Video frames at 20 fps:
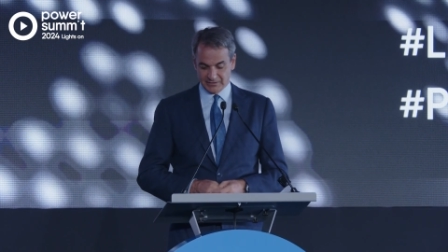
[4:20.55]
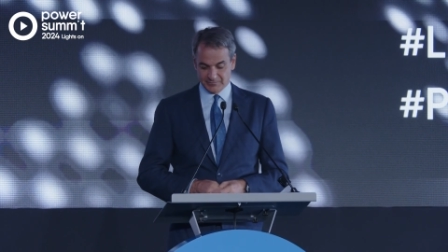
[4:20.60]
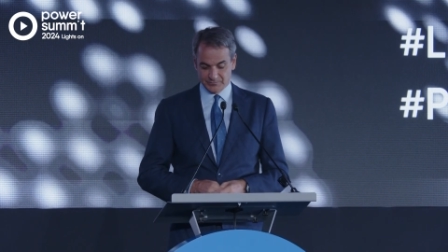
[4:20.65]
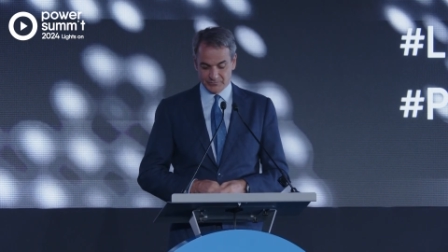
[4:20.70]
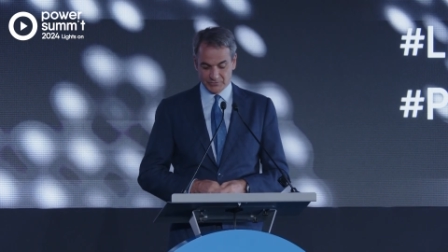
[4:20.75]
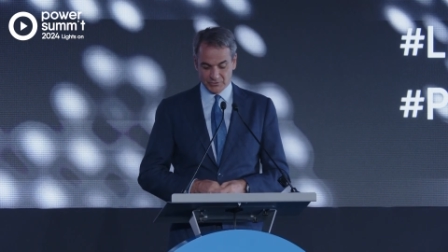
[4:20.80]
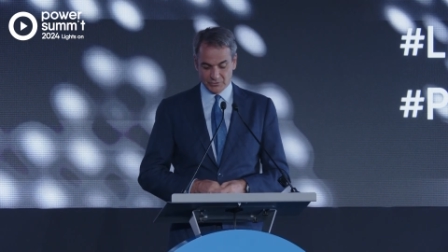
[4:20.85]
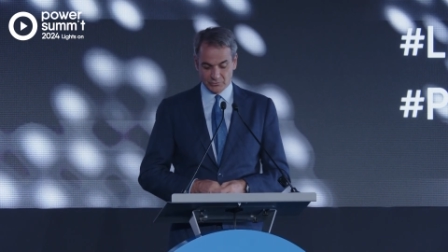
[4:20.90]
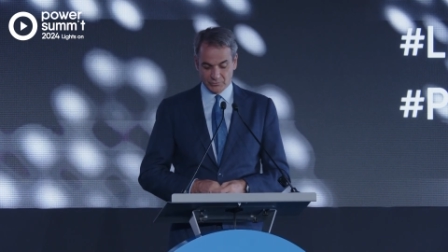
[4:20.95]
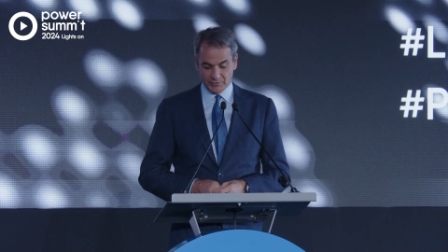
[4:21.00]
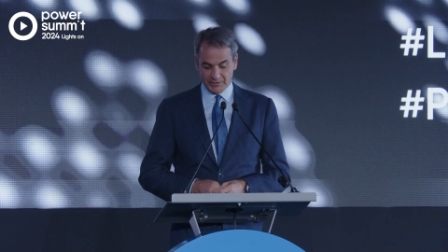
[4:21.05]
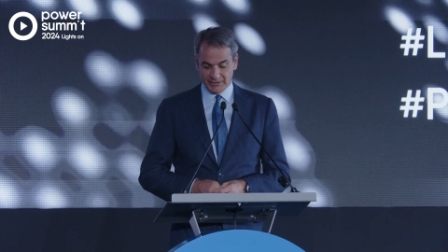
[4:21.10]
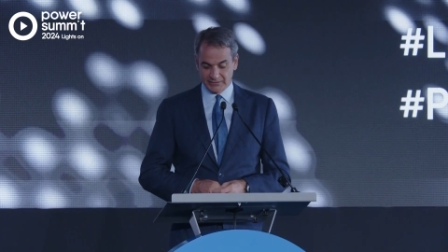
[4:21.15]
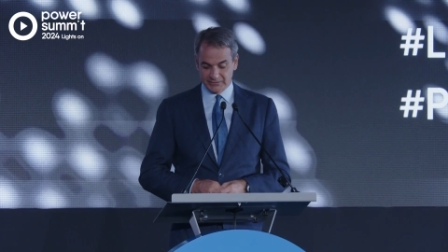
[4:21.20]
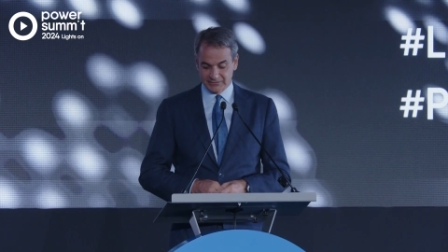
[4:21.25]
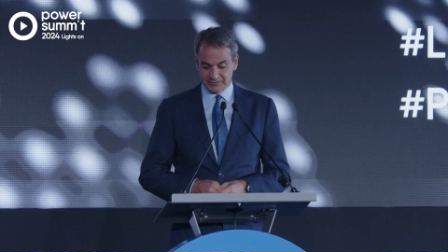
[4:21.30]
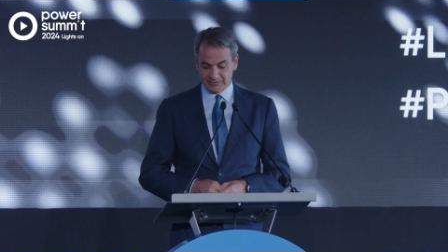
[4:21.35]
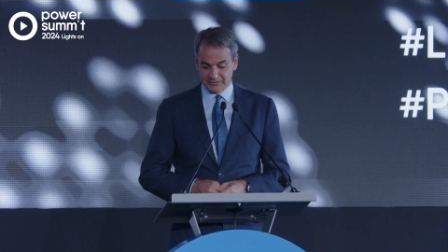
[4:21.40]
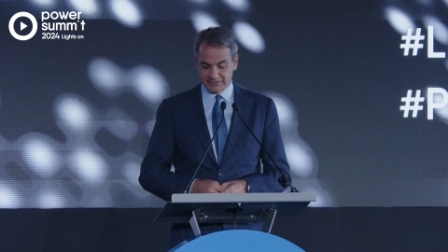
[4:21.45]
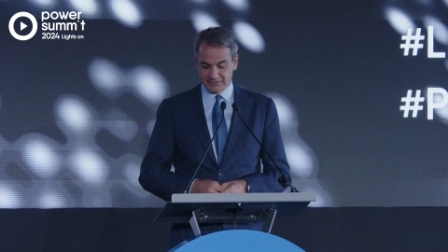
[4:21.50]

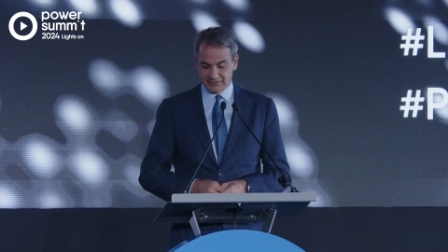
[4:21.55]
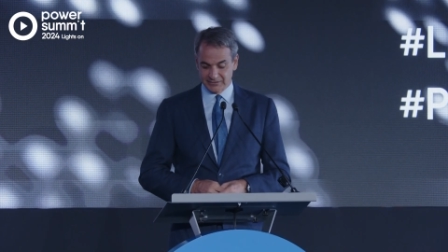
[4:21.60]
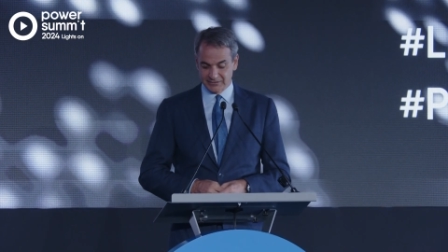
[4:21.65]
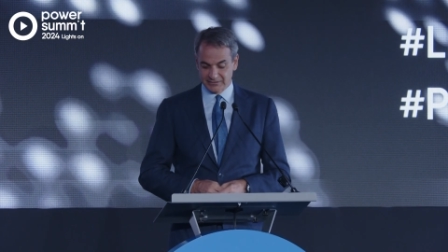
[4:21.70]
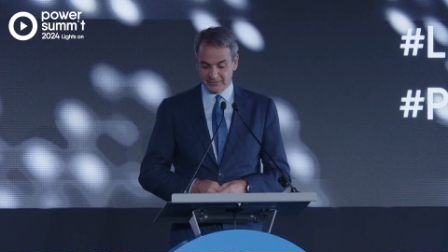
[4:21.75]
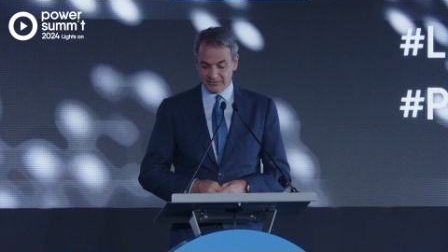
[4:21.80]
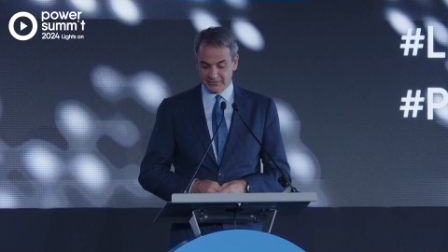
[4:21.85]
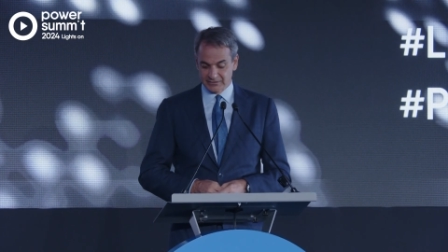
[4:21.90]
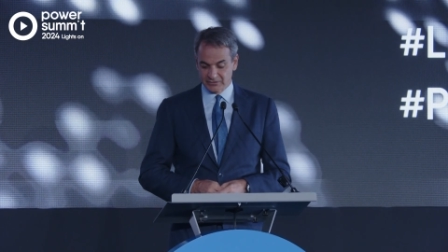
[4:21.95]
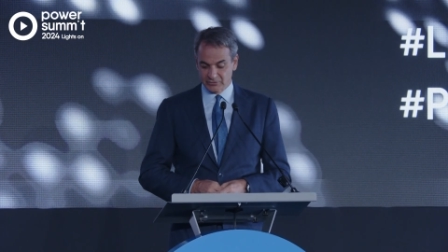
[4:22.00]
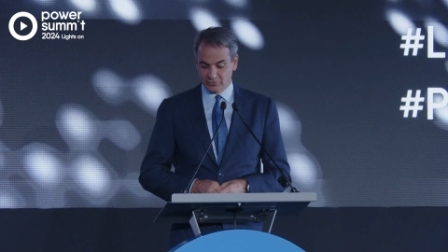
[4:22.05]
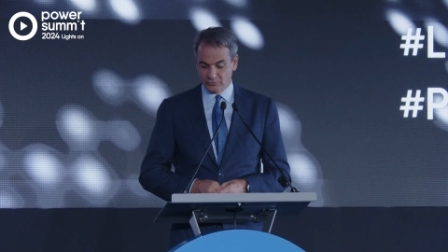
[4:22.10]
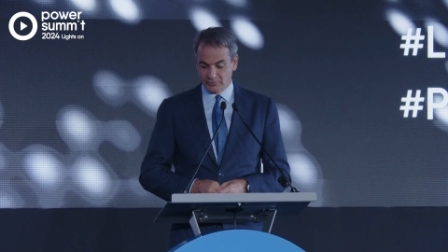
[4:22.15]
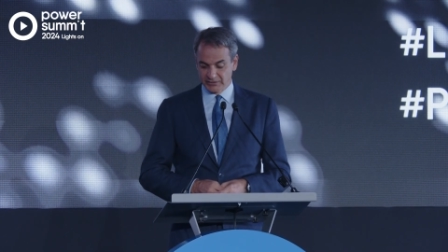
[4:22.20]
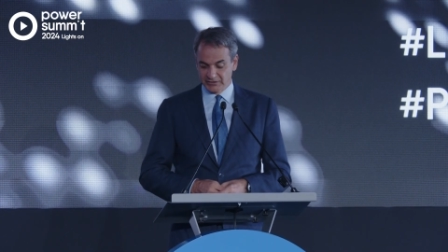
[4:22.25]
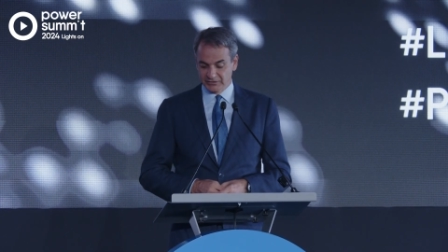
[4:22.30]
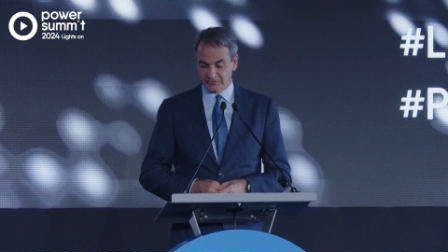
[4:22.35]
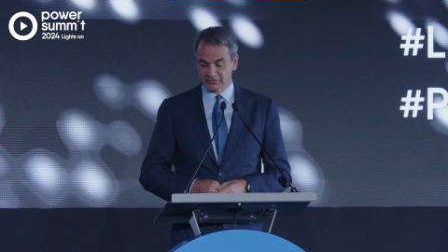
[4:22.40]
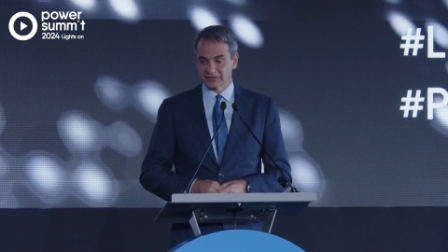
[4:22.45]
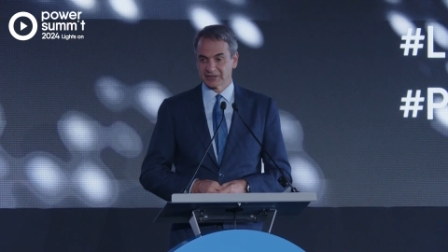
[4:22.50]
rate Greece